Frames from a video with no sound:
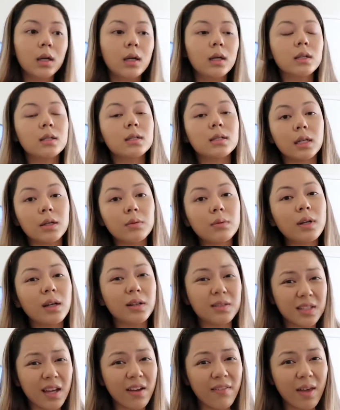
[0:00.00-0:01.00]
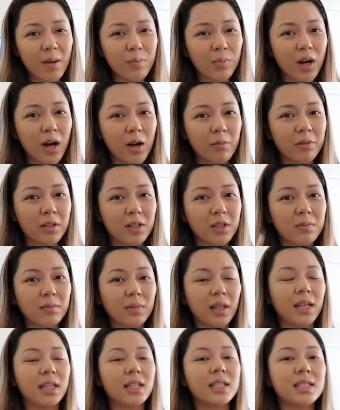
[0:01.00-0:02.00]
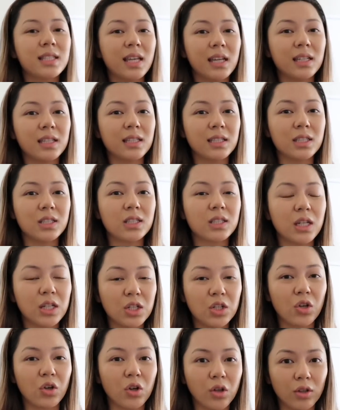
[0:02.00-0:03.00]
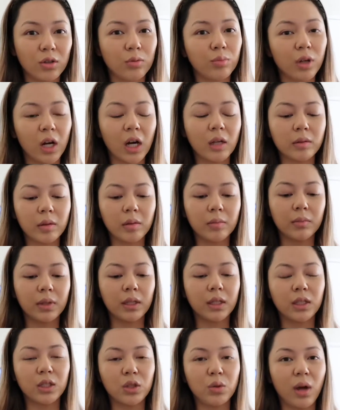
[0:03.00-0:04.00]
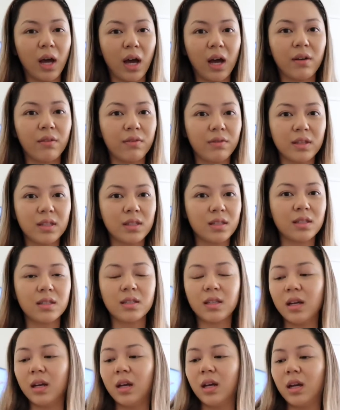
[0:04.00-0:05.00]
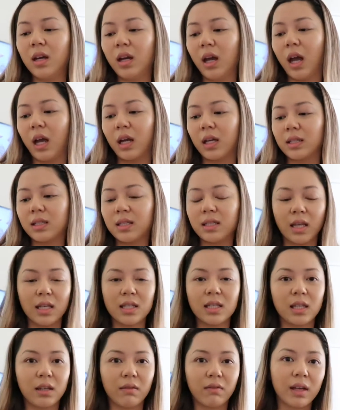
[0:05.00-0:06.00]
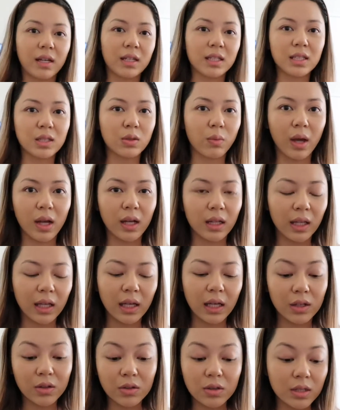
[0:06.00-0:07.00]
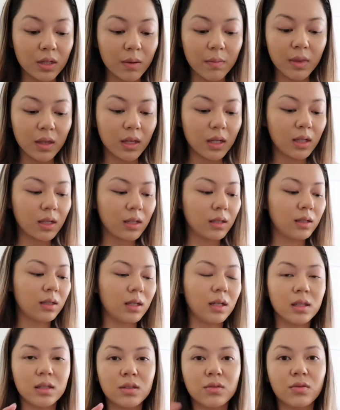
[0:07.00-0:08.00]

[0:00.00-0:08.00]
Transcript: Does anyone else have that problem? Like, it's like a internal problem. Like, you have this excessive like sweat gland or something. It's